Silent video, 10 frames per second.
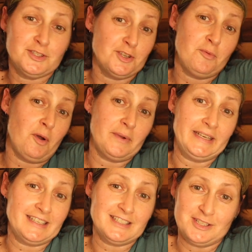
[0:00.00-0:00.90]
do what we
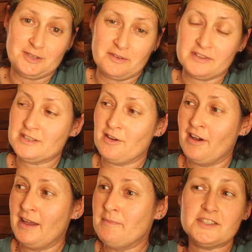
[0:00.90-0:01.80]
need to do at the
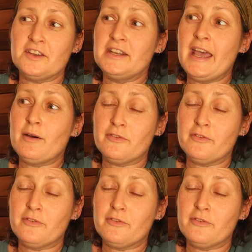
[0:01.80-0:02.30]
time. So now,